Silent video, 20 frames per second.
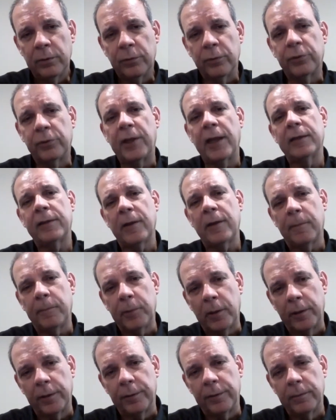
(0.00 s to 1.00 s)
to take their
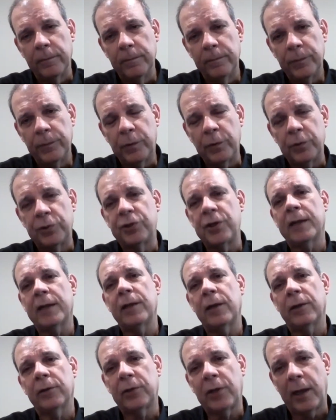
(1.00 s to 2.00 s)
blood, to check
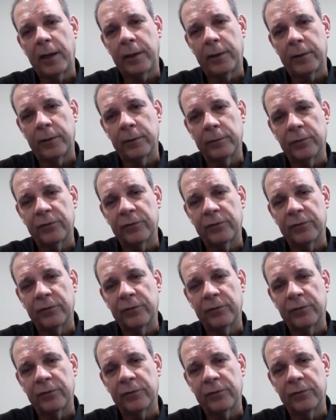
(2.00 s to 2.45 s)
their titer,